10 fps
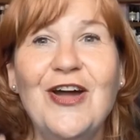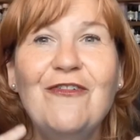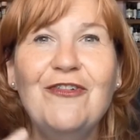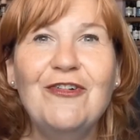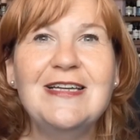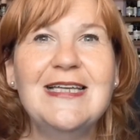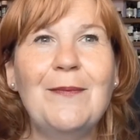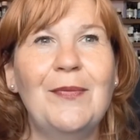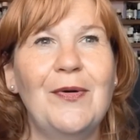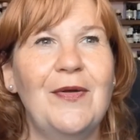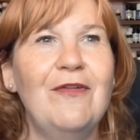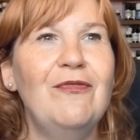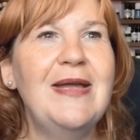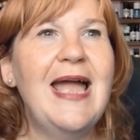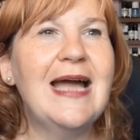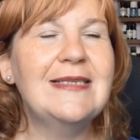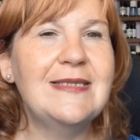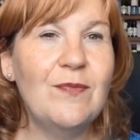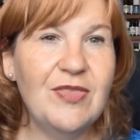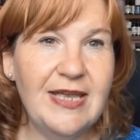for example, if we had
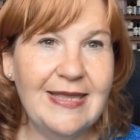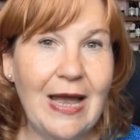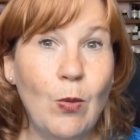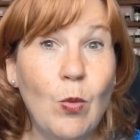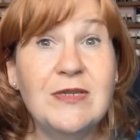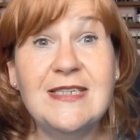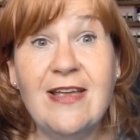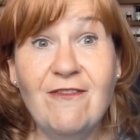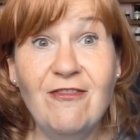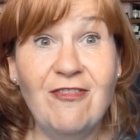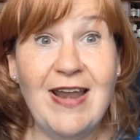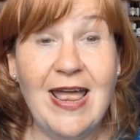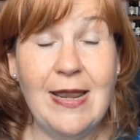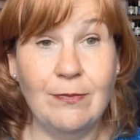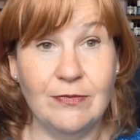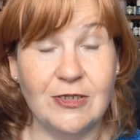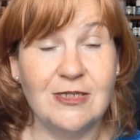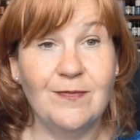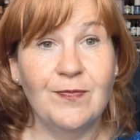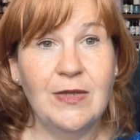something that was inflamed,
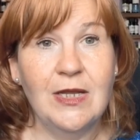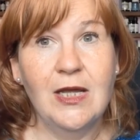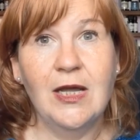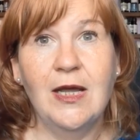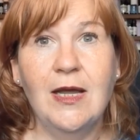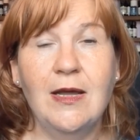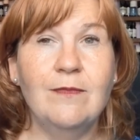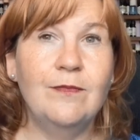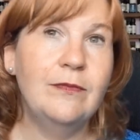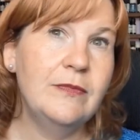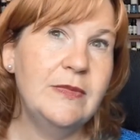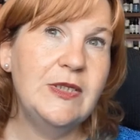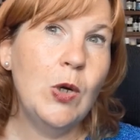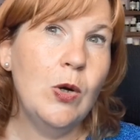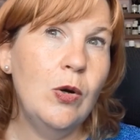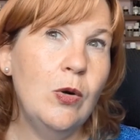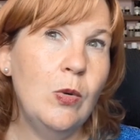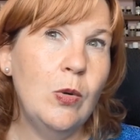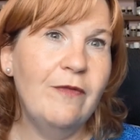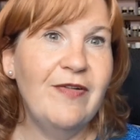
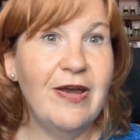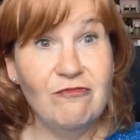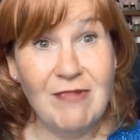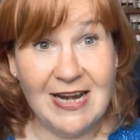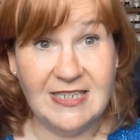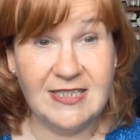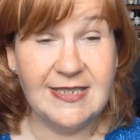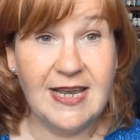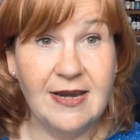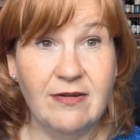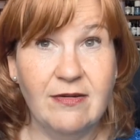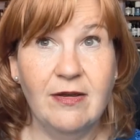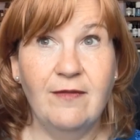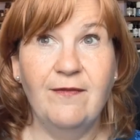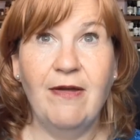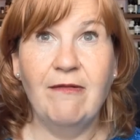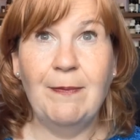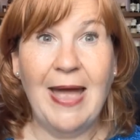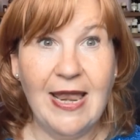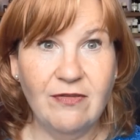so very red skin, very
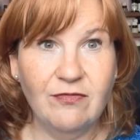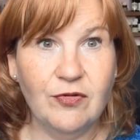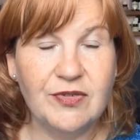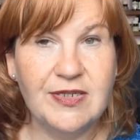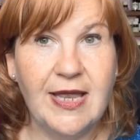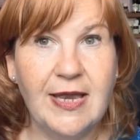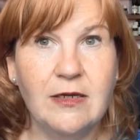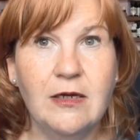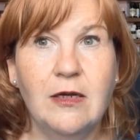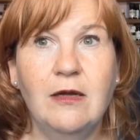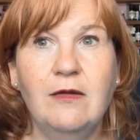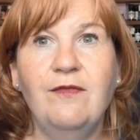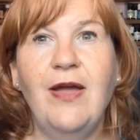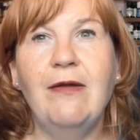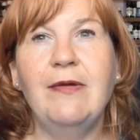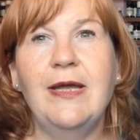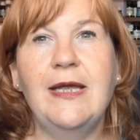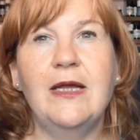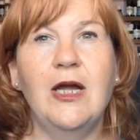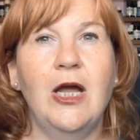painful skin,
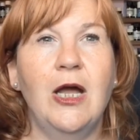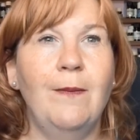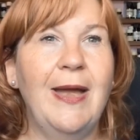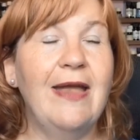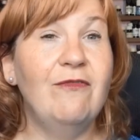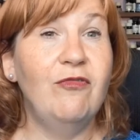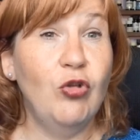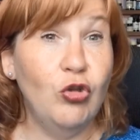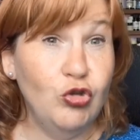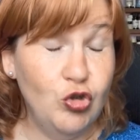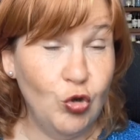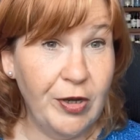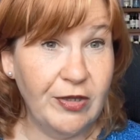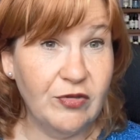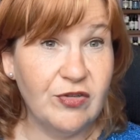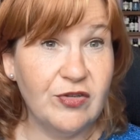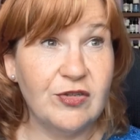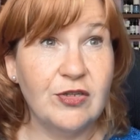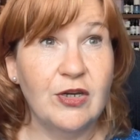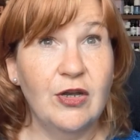very painful
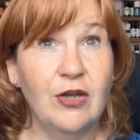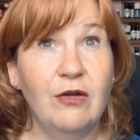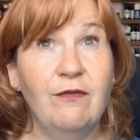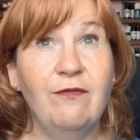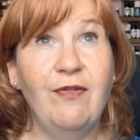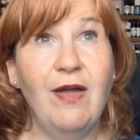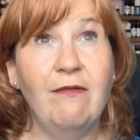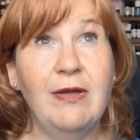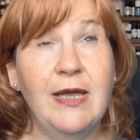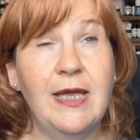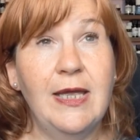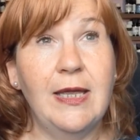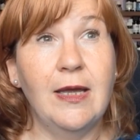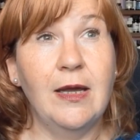joints, very